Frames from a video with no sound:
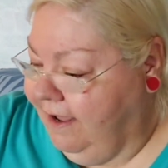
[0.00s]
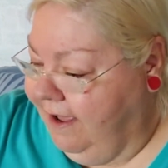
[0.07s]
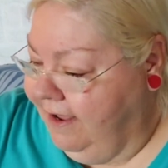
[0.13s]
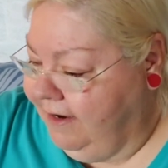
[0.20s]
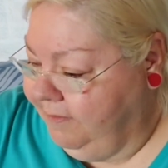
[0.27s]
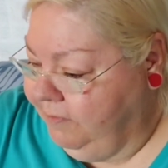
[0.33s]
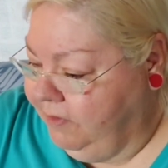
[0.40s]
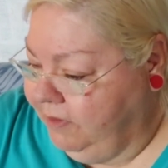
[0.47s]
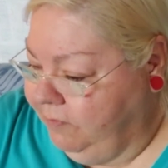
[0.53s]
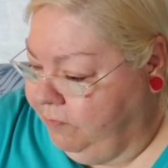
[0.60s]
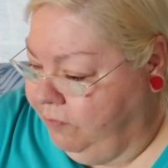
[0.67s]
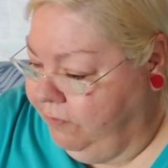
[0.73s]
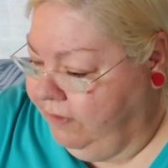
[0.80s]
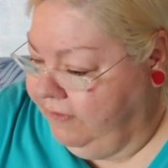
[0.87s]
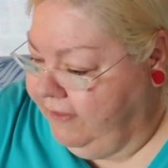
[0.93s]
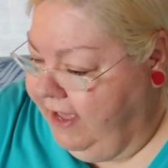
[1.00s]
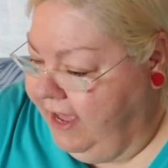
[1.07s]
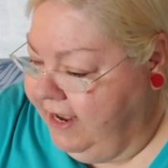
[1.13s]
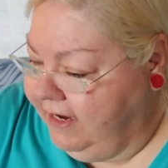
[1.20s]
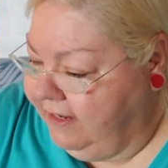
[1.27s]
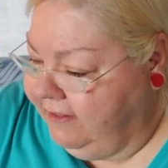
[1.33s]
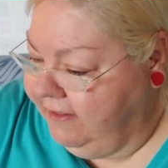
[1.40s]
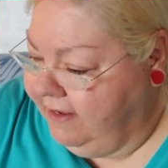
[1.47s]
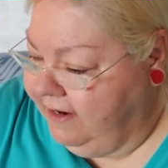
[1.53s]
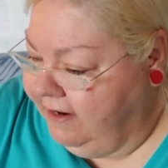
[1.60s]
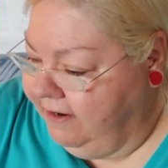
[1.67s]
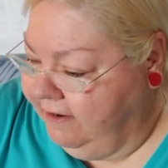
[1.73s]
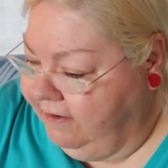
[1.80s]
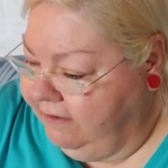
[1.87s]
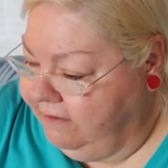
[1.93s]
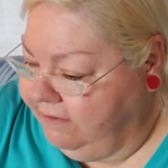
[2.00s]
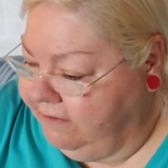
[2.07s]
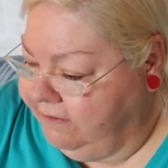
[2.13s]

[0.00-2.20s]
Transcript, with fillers: and I'm going to pour that in there.